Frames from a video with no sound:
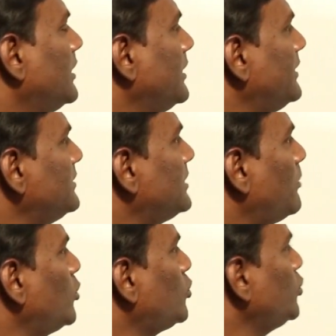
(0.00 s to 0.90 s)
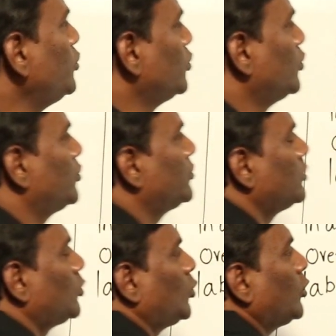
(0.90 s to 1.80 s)
He is about to use
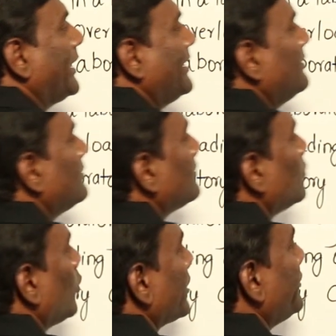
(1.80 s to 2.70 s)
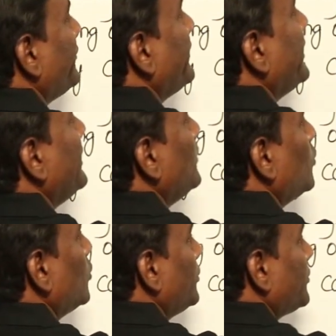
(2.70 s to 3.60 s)
to get one hundred fifteen
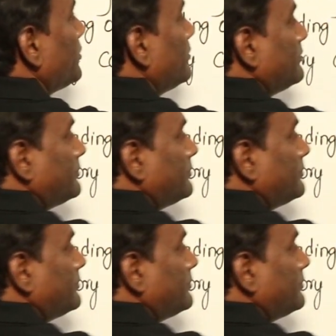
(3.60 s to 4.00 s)
volts